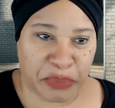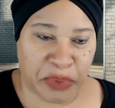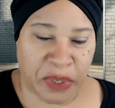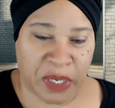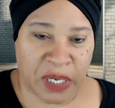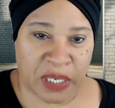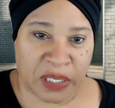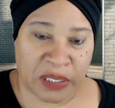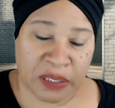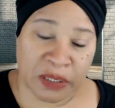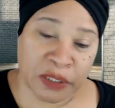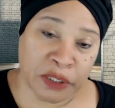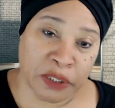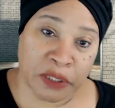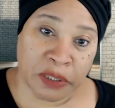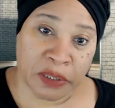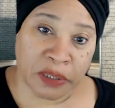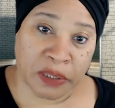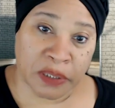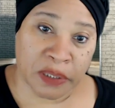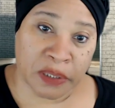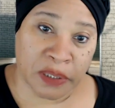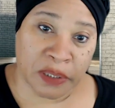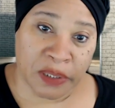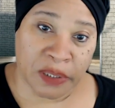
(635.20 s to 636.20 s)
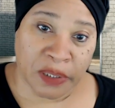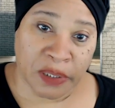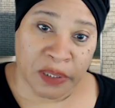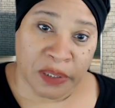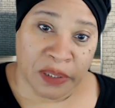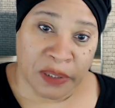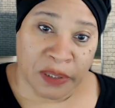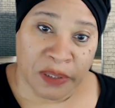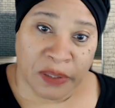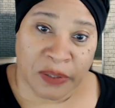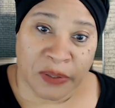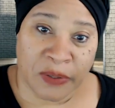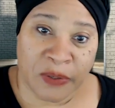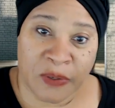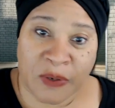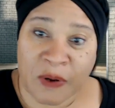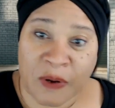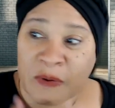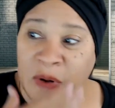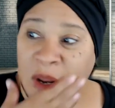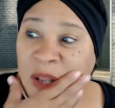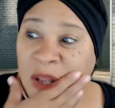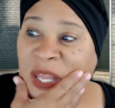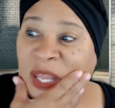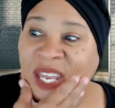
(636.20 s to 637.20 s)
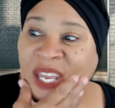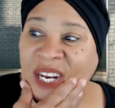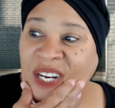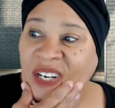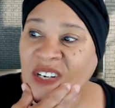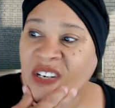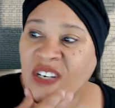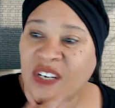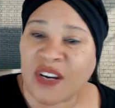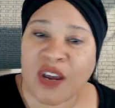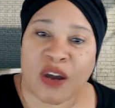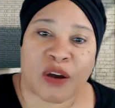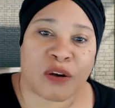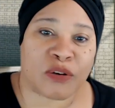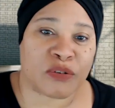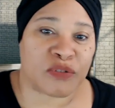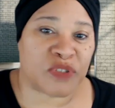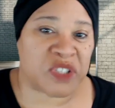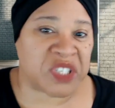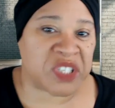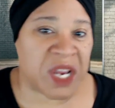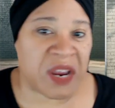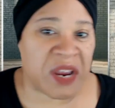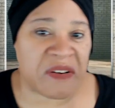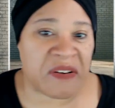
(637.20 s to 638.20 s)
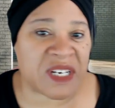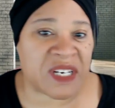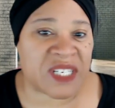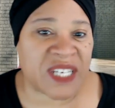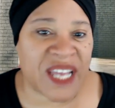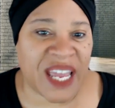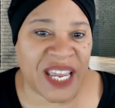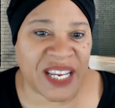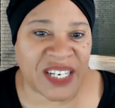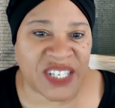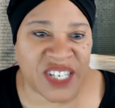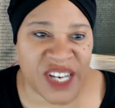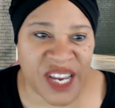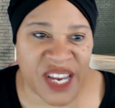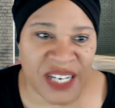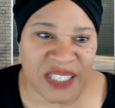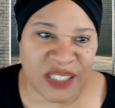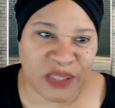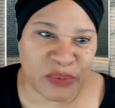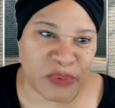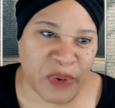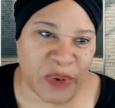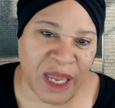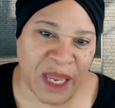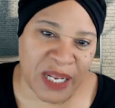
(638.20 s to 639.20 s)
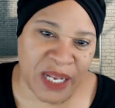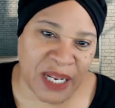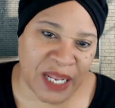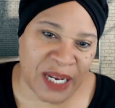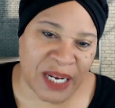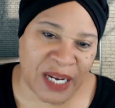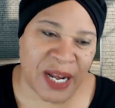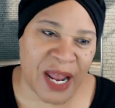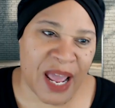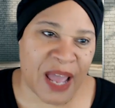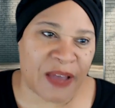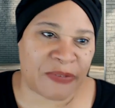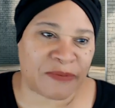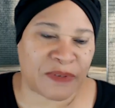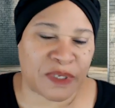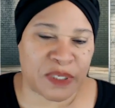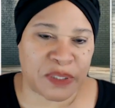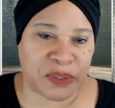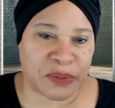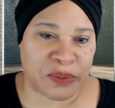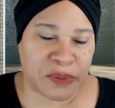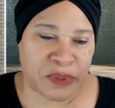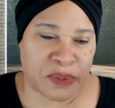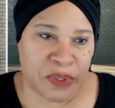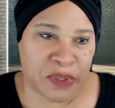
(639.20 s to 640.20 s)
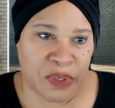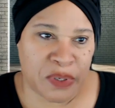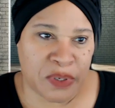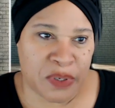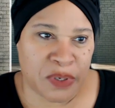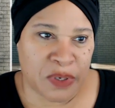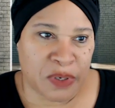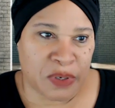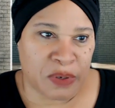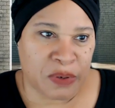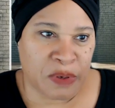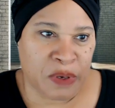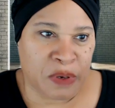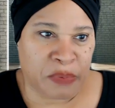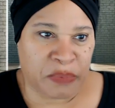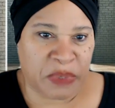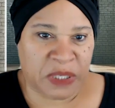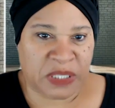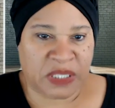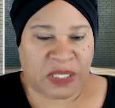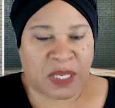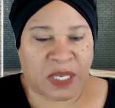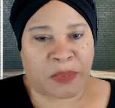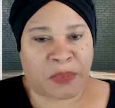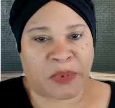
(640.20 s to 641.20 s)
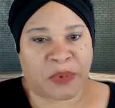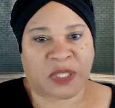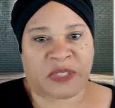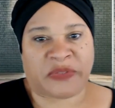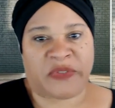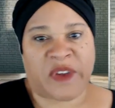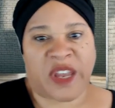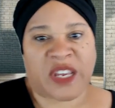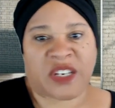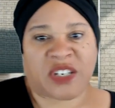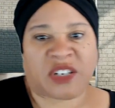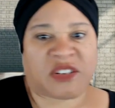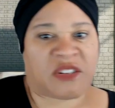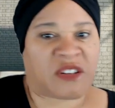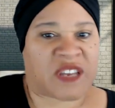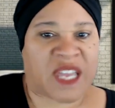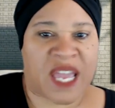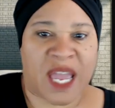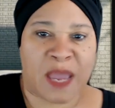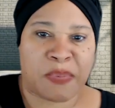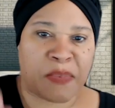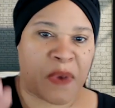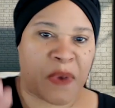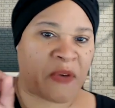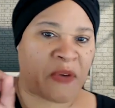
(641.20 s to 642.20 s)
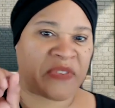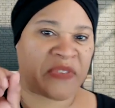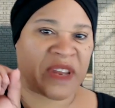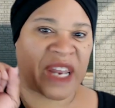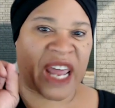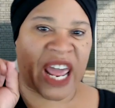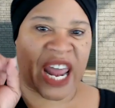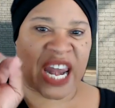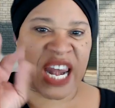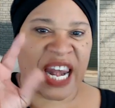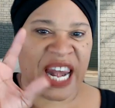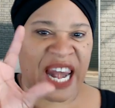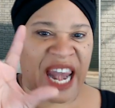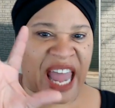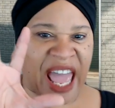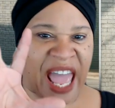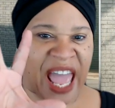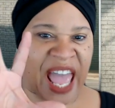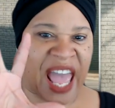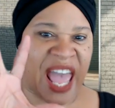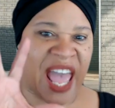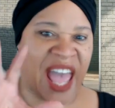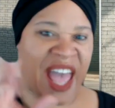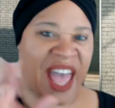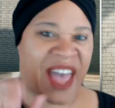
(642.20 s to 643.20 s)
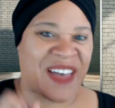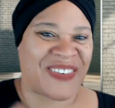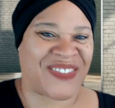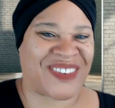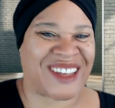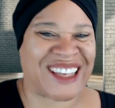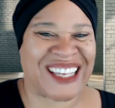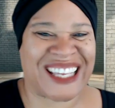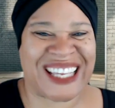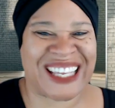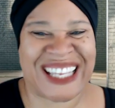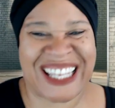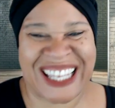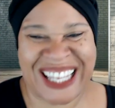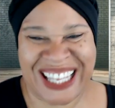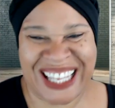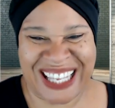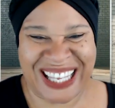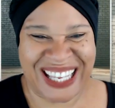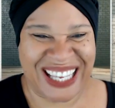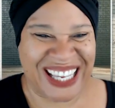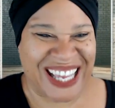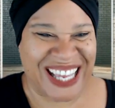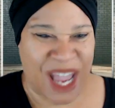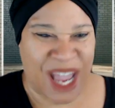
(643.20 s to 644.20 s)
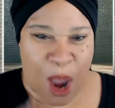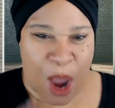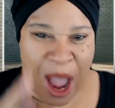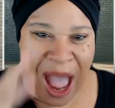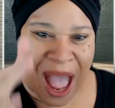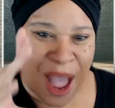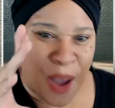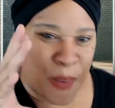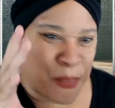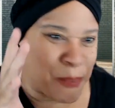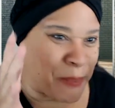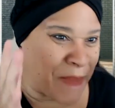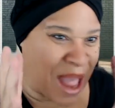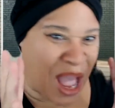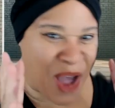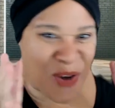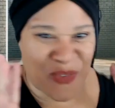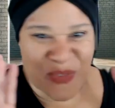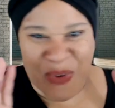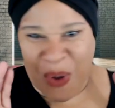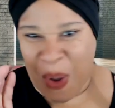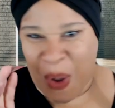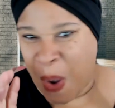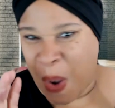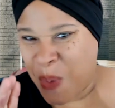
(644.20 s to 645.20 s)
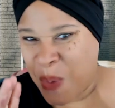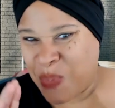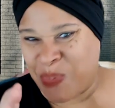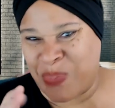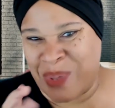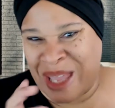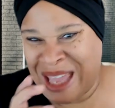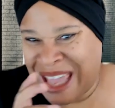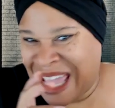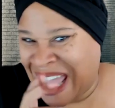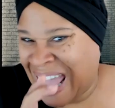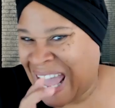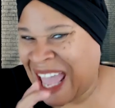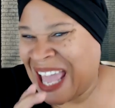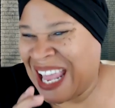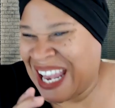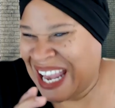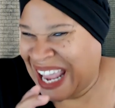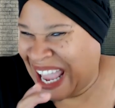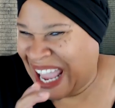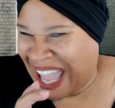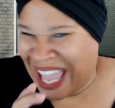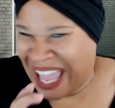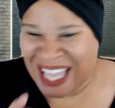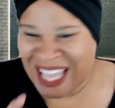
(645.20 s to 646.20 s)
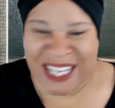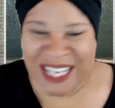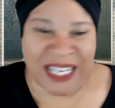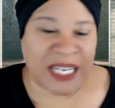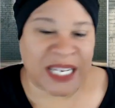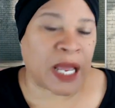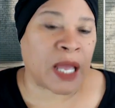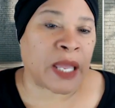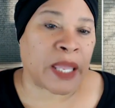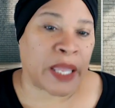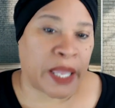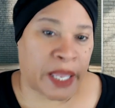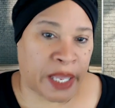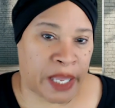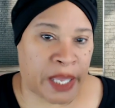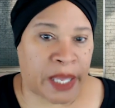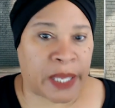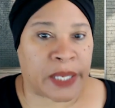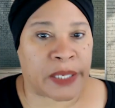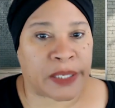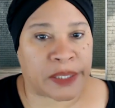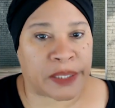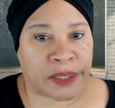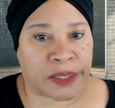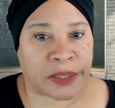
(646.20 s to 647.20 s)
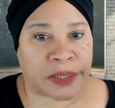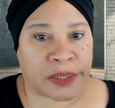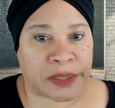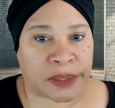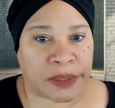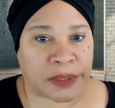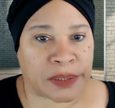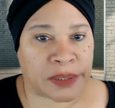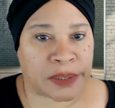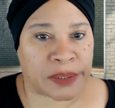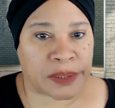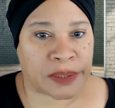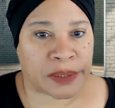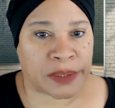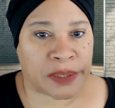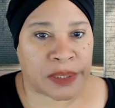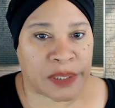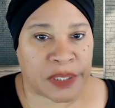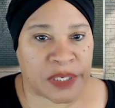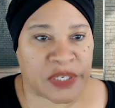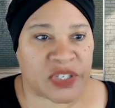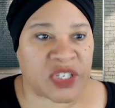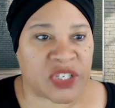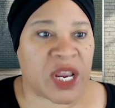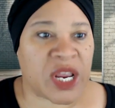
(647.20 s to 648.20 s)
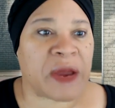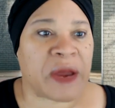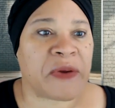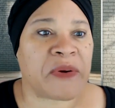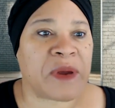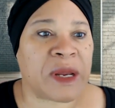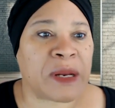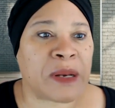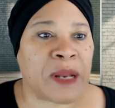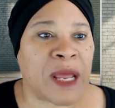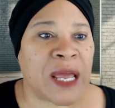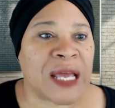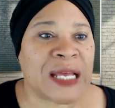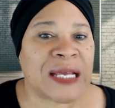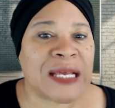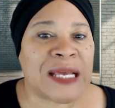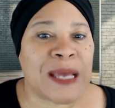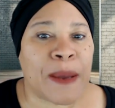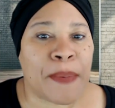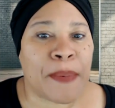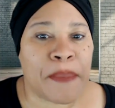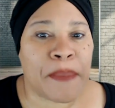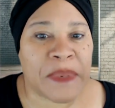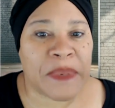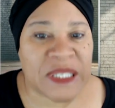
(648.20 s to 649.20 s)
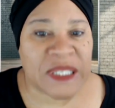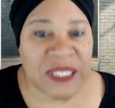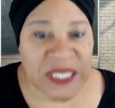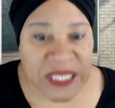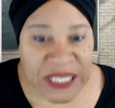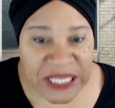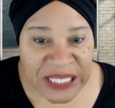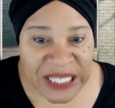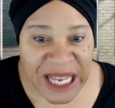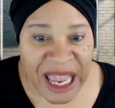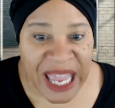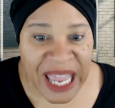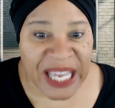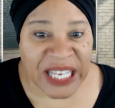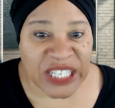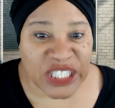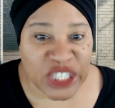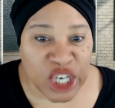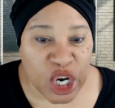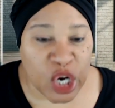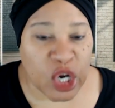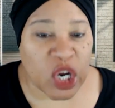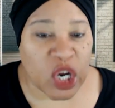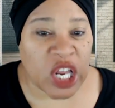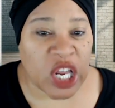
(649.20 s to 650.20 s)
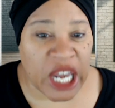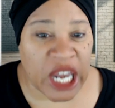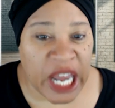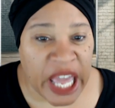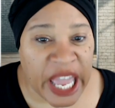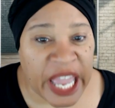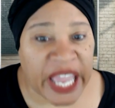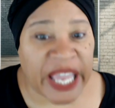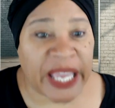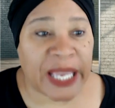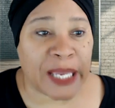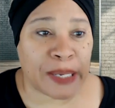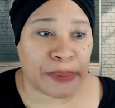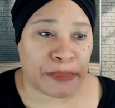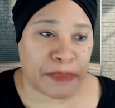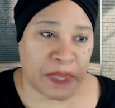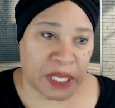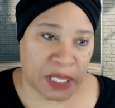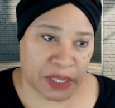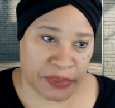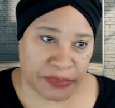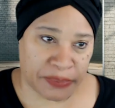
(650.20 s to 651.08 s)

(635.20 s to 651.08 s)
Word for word: But look, you know, now they didn't show Sharon take chance away. They didn't have to. But Summer's face sure came off of that laugh, mouth open. No, yeah. Sharon staked her claim.